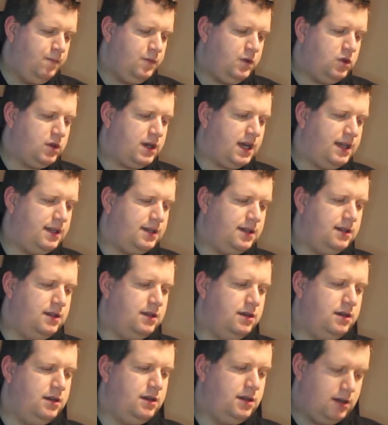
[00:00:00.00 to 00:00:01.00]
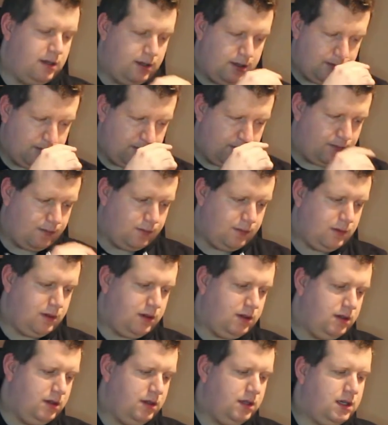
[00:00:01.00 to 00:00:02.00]
you can
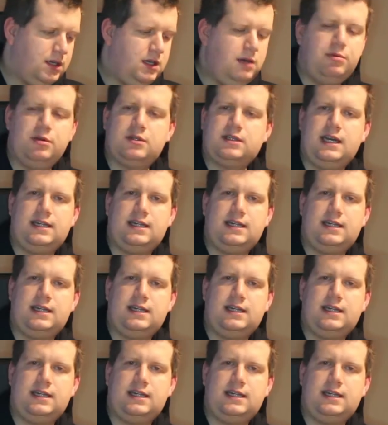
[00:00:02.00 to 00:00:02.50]
the keyboard